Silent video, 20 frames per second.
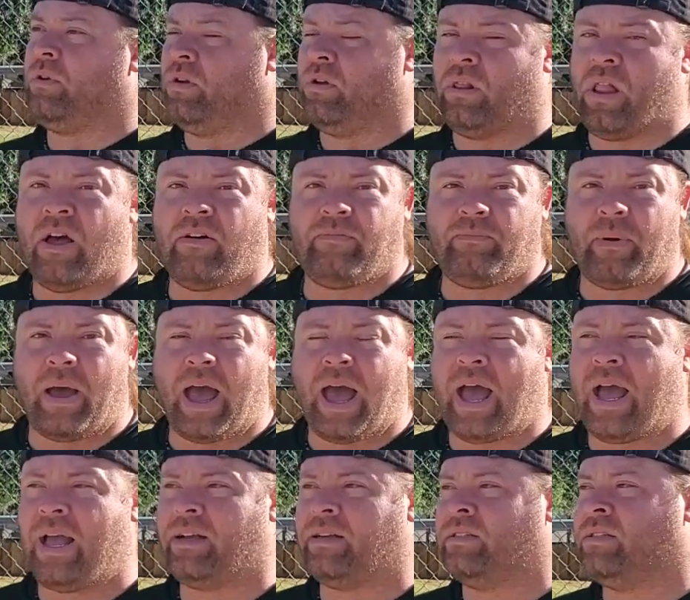glove
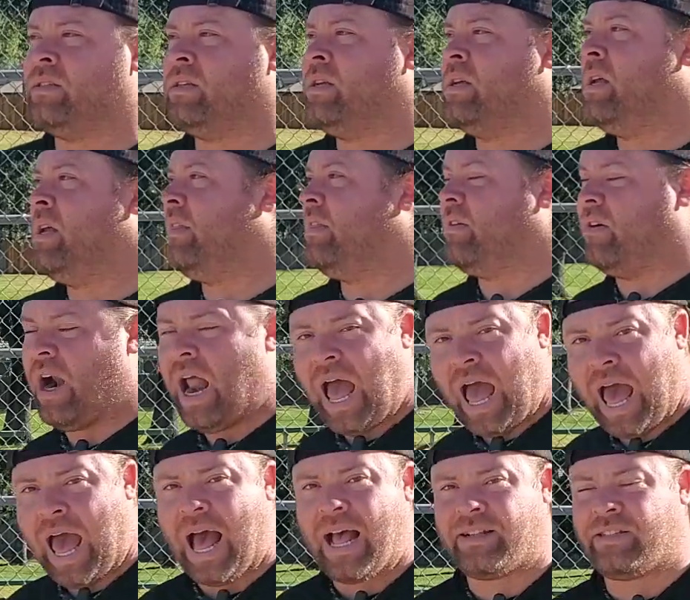bags, their
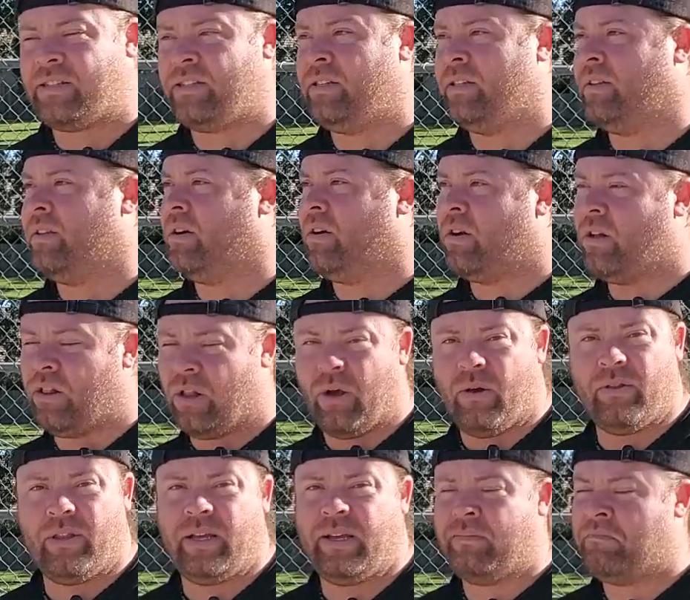hats, their
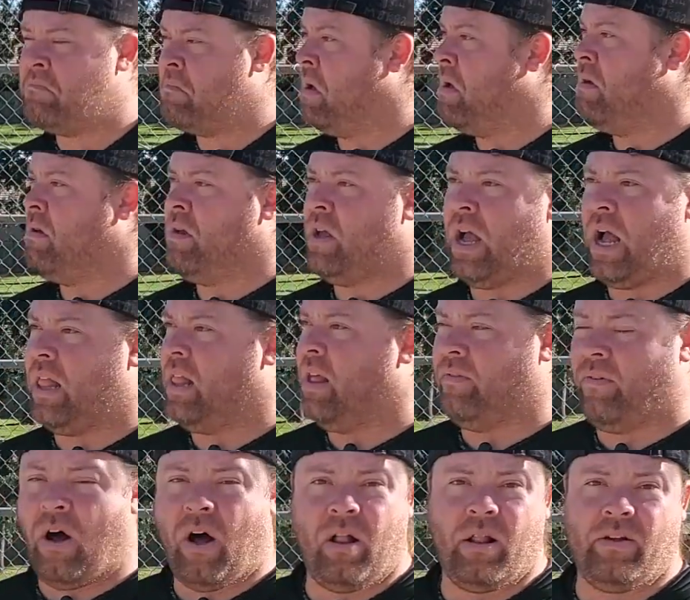clothing, I
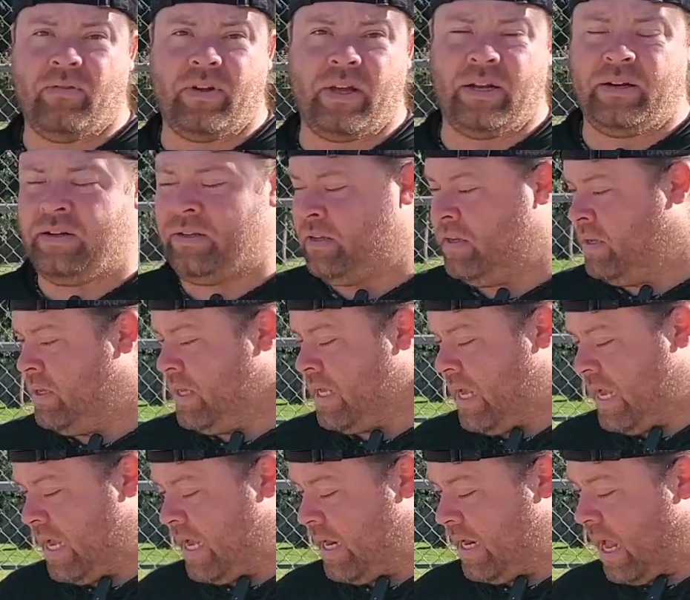love all of it.
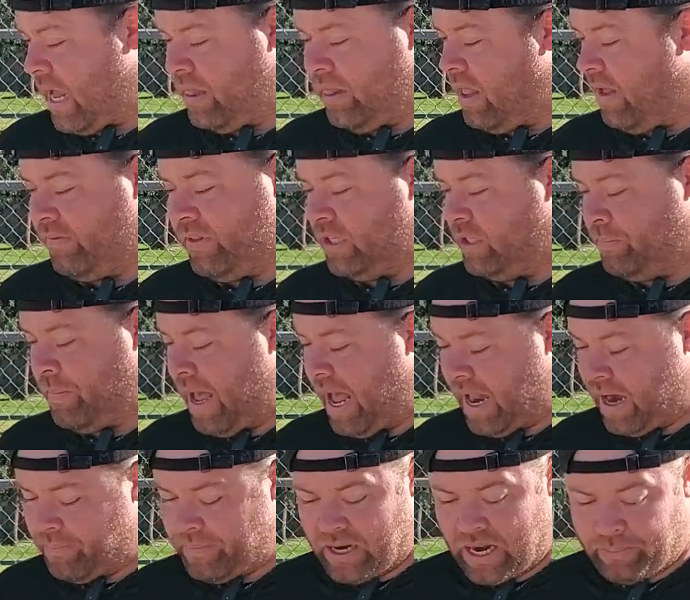And I love this
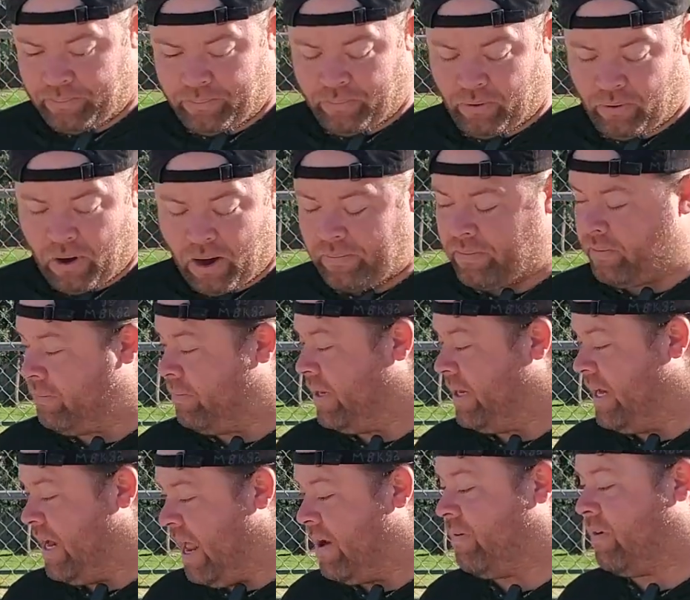bat. I mean, I'm
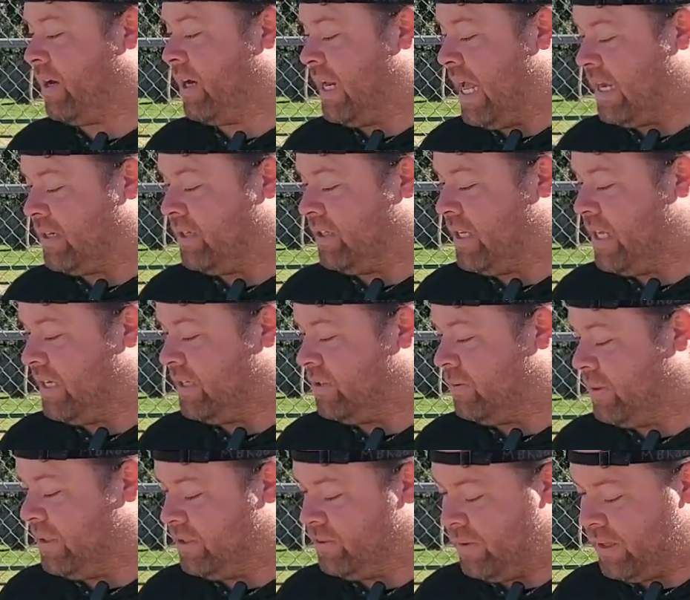probably never going to actually take
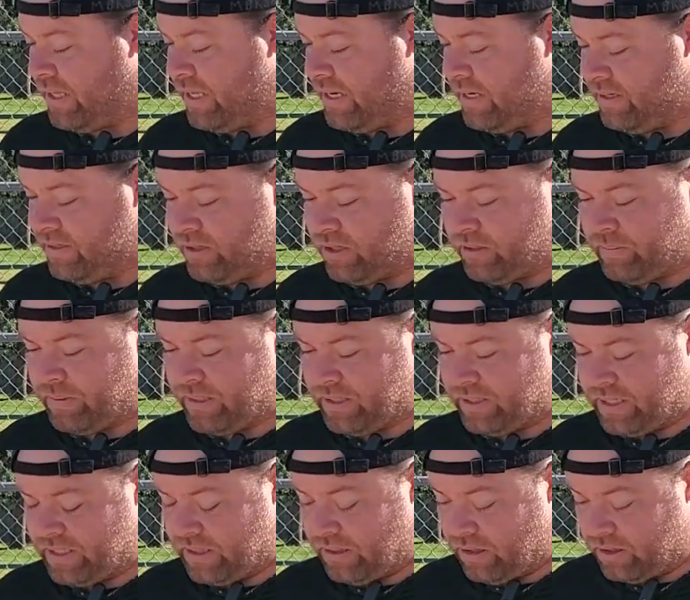swings with it just
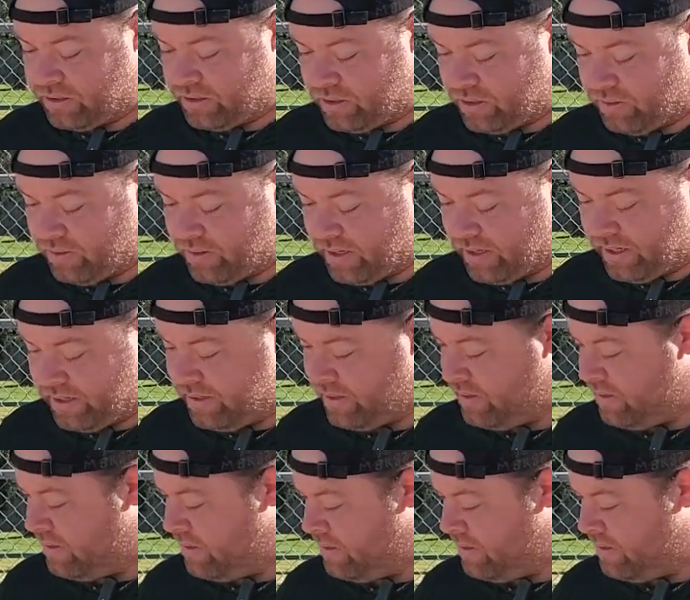because it looks too good.